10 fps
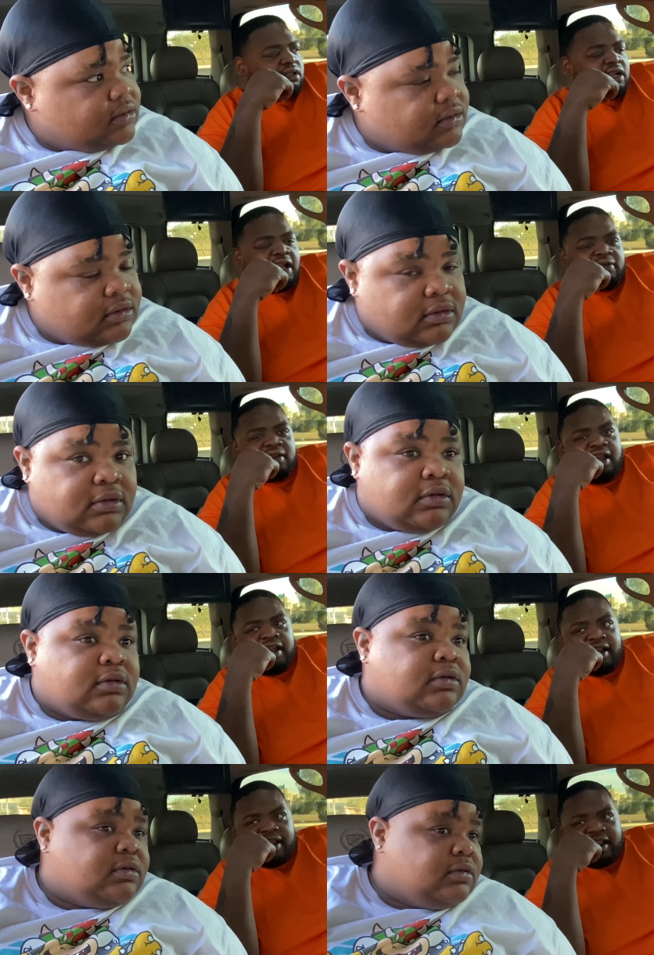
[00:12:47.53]
Speaker 1: I I, I,
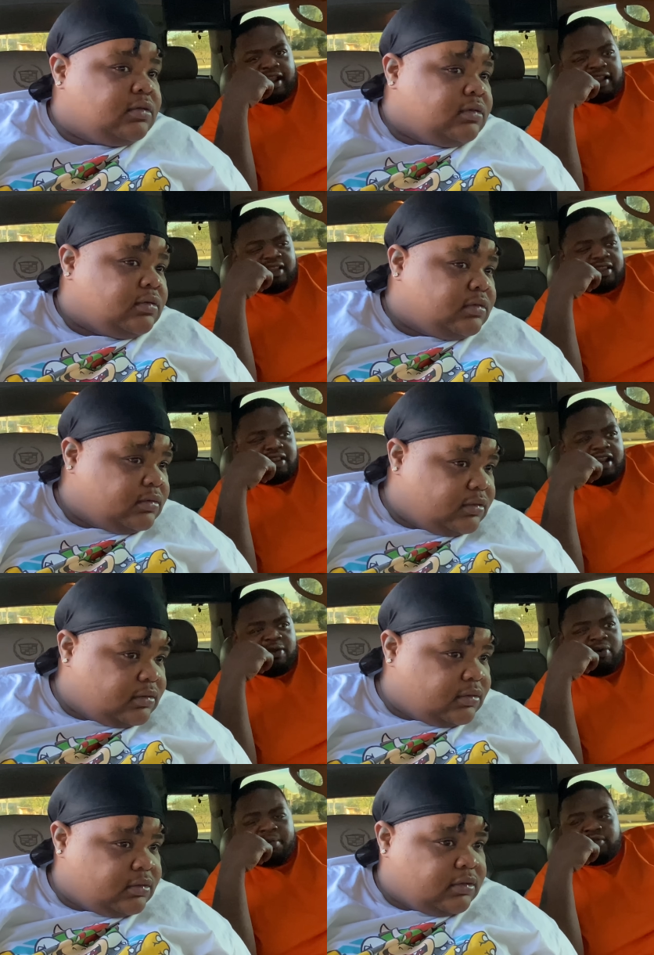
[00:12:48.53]
I thought I had
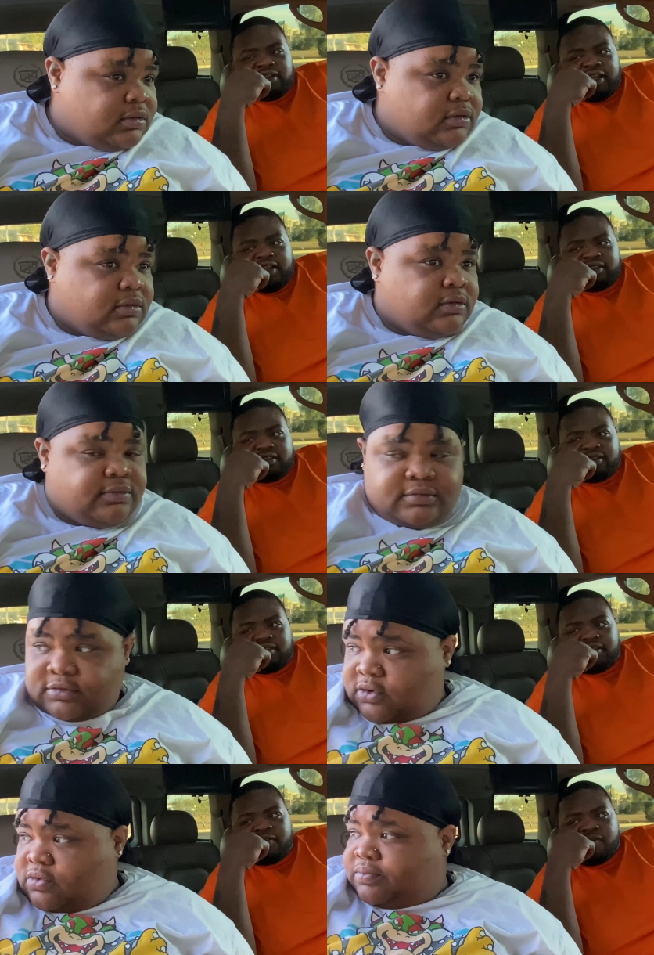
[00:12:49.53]
one more chance.
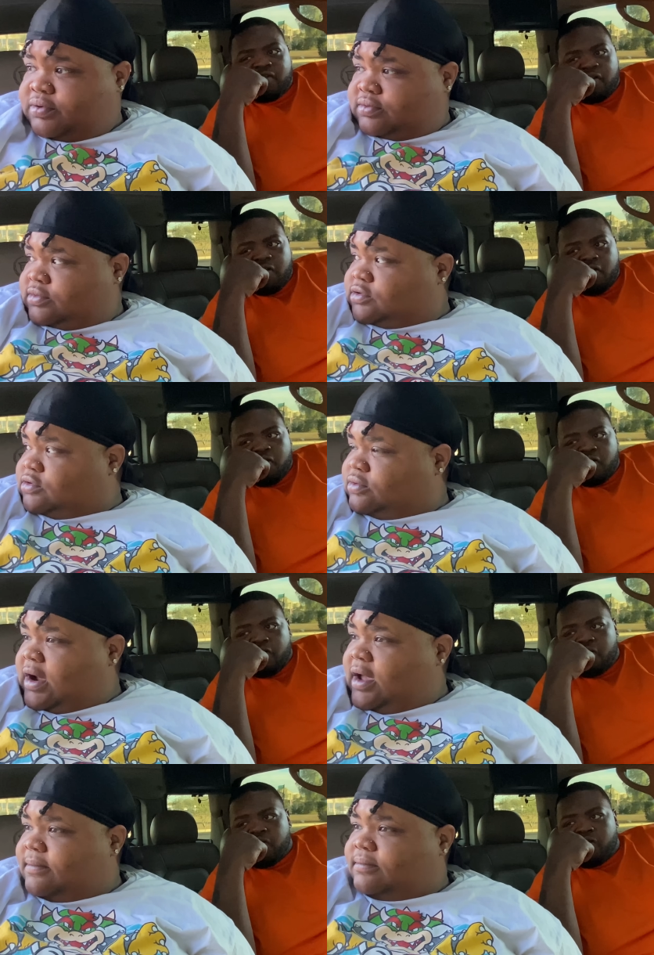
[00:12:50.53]
Nope. It's a
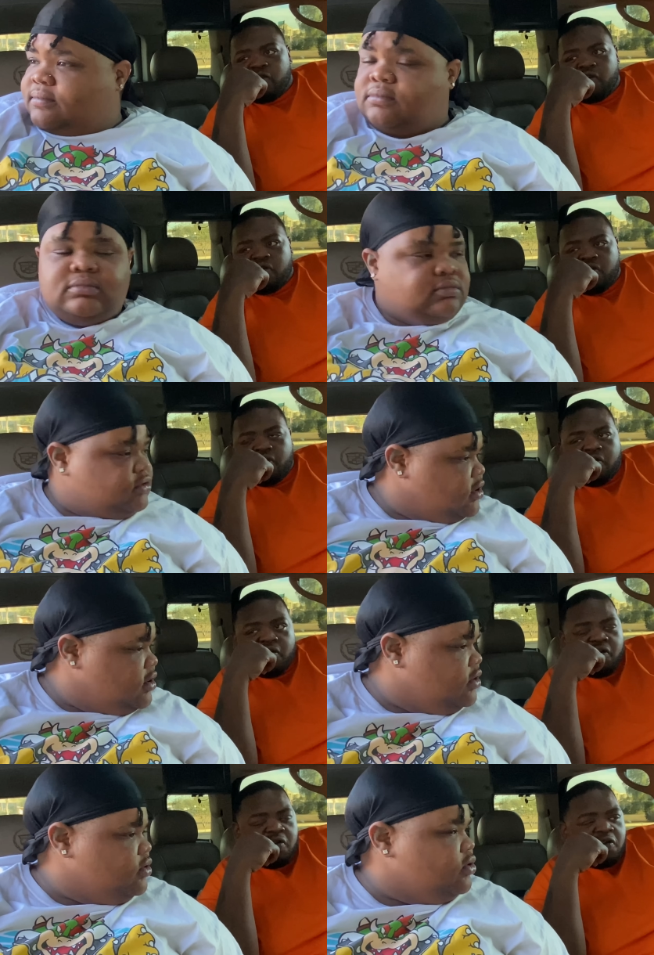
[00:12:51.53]
wrap.
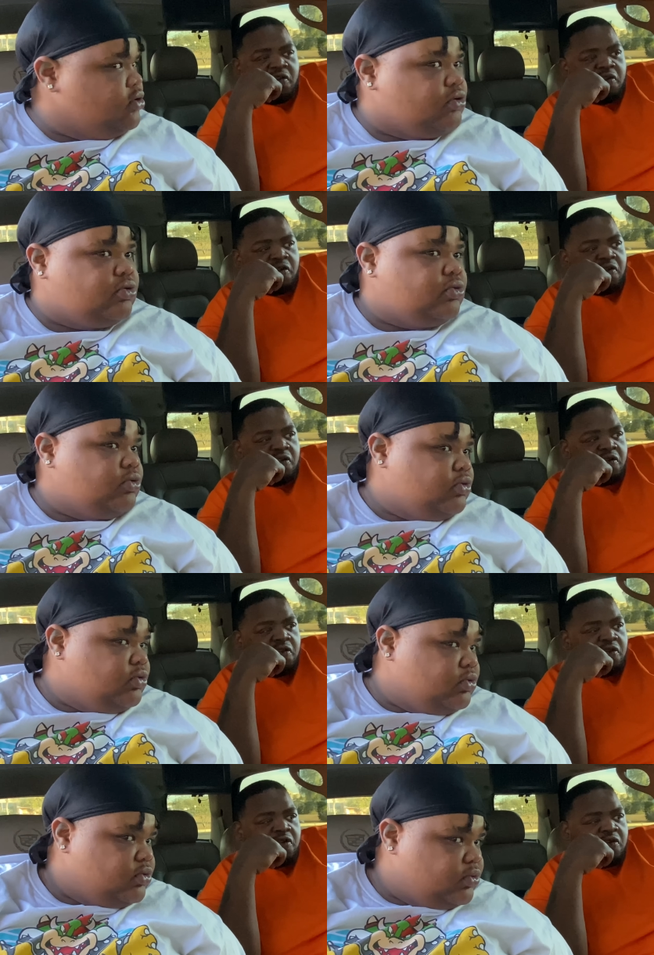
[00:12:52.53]
So
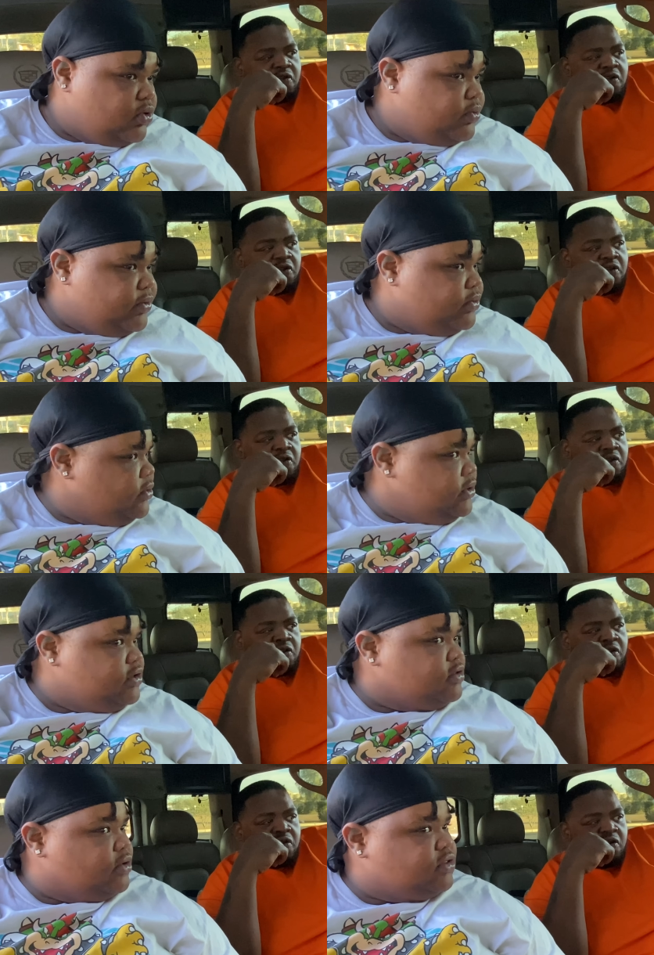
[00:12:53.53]
well, we just
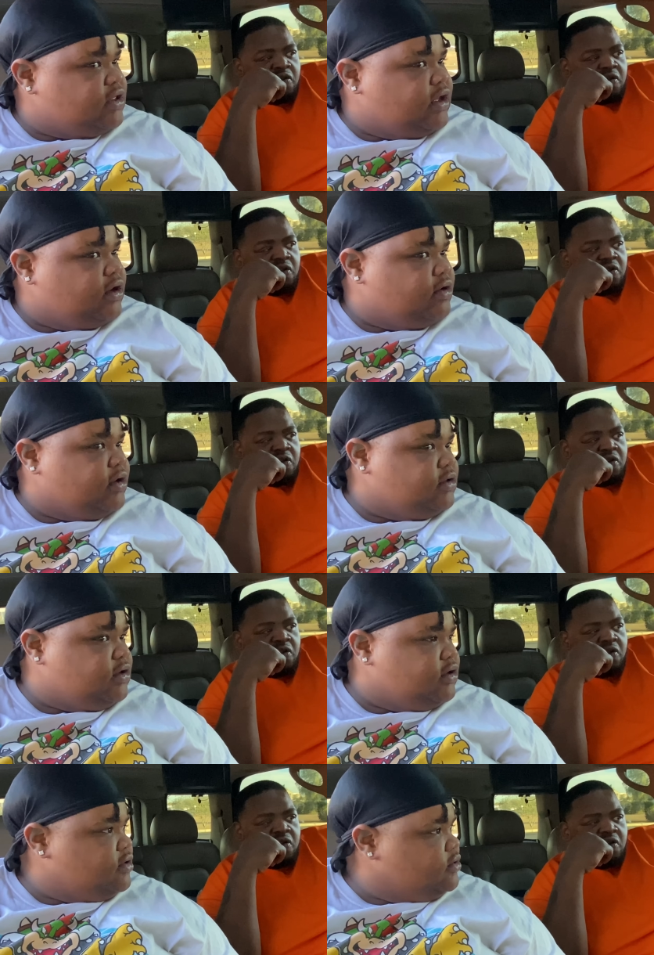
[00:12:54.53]
gonna sit here
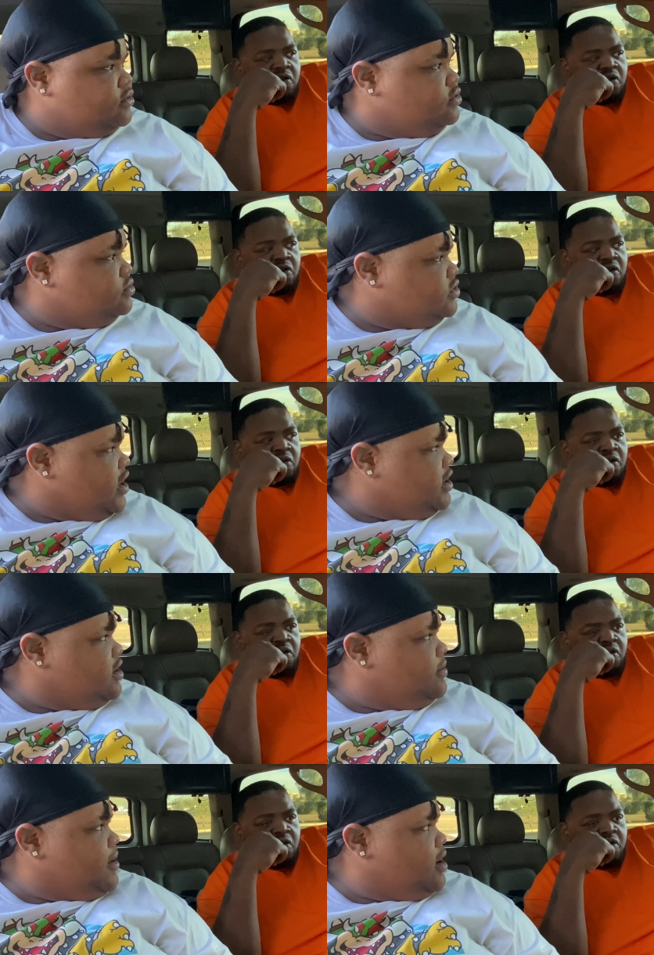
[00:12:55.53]
until you think your
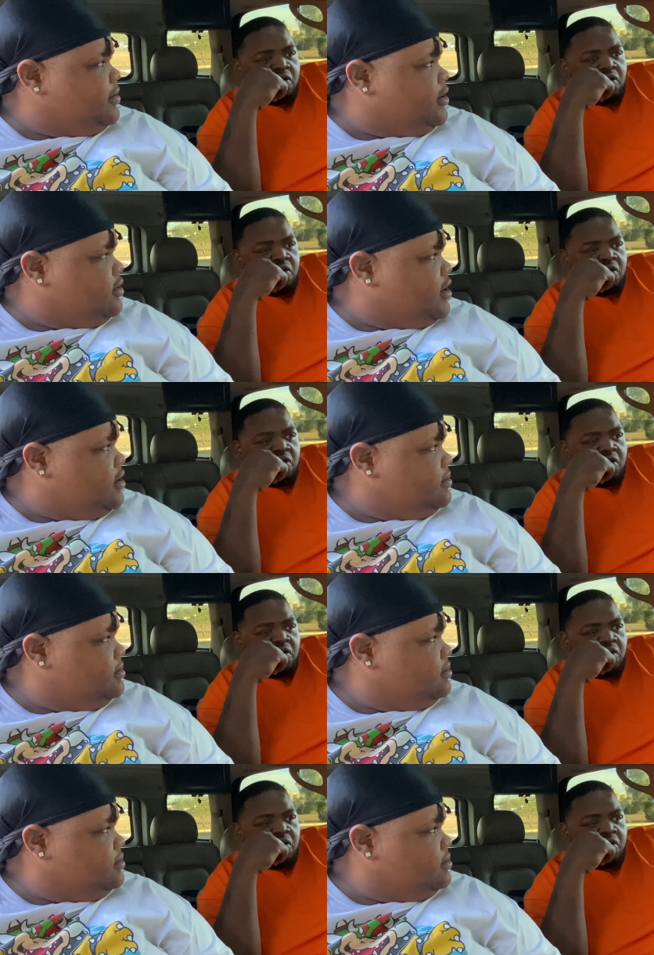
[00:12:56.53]
barber gonna come?